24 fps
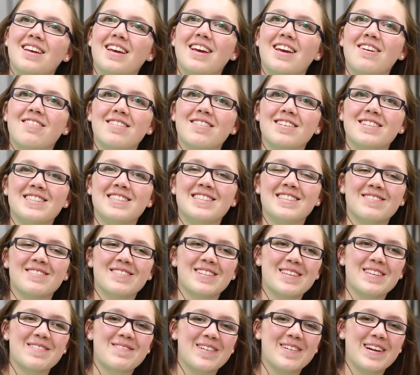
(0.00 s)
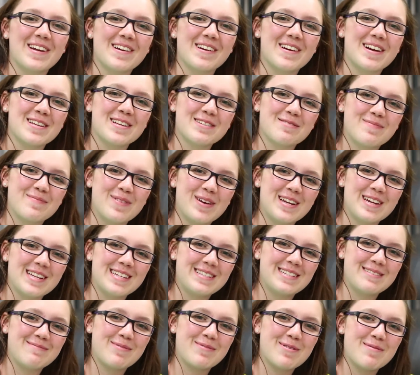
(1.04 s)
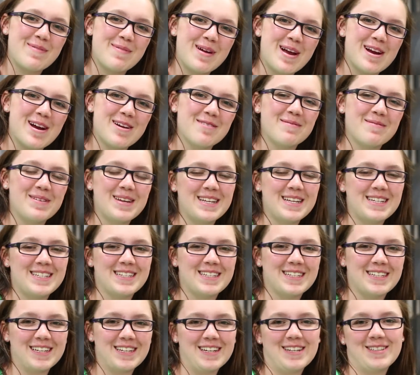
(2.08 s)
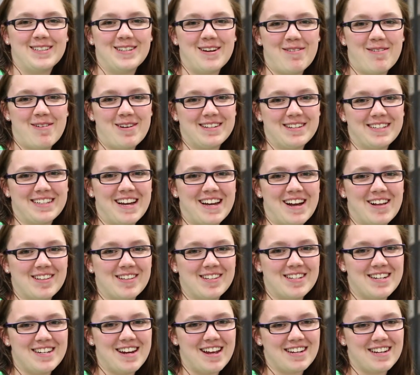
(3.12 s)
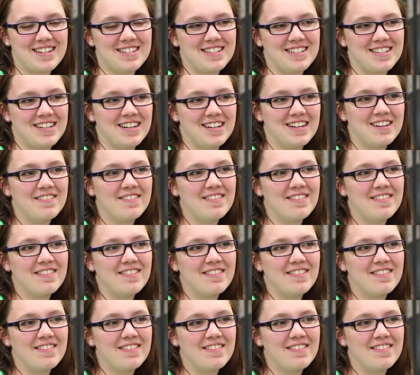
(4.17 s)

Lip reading: It was really rigorous, but it's prepared me to go on to college next year.